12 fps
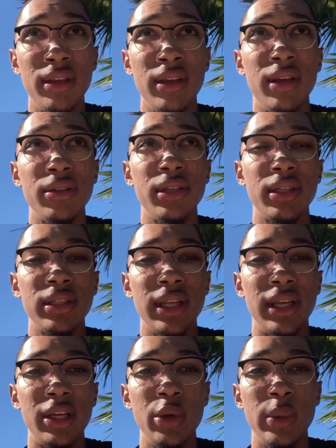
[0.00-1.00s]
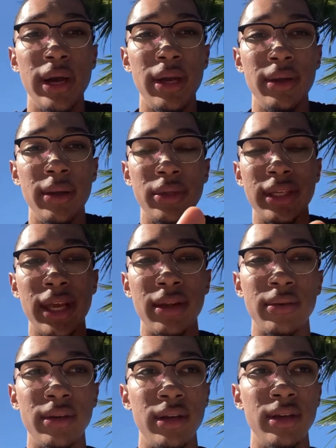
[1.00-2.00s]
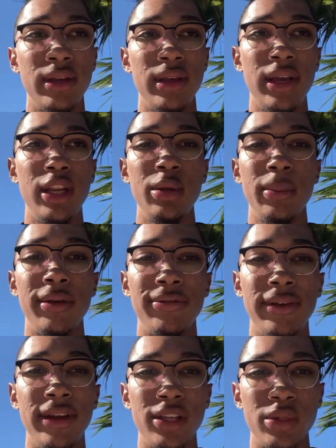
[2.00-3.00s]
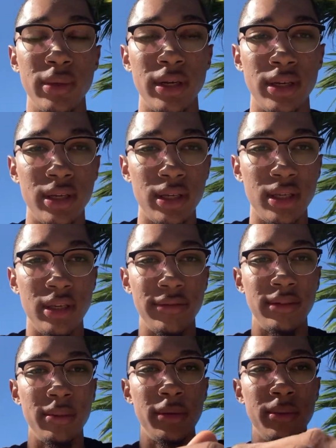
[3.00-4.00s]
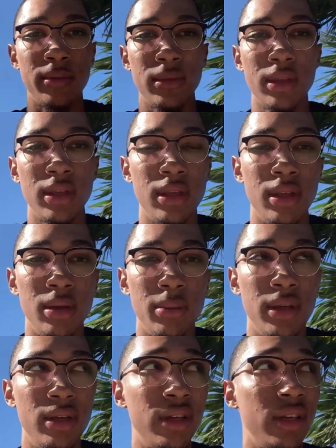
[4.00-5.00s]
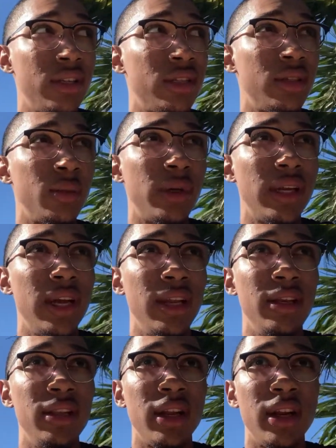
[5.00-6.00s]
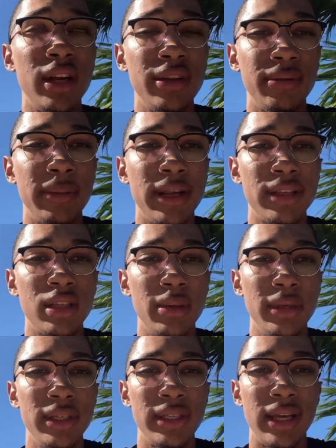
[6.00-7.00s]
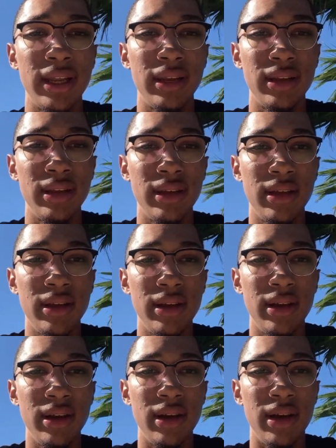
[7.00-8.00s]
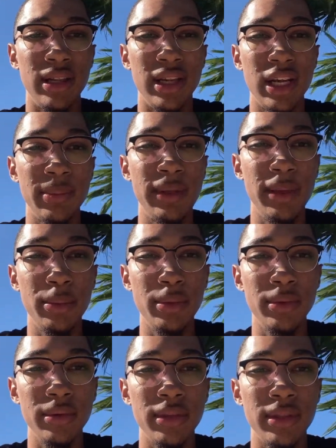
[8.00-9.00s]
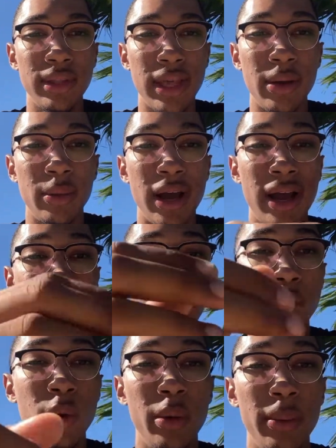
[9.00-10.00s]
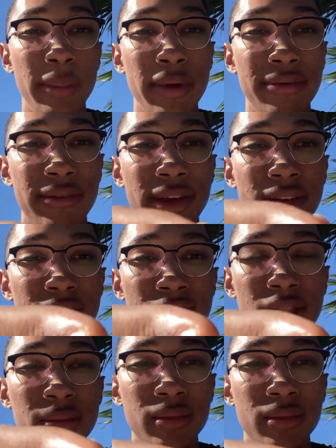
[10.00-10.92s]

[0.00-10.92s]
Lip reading: in terms of like who I was hanging around and who my friends were, you feel me? Because what I learned from that summer is that a lot of people that I thought were my friends,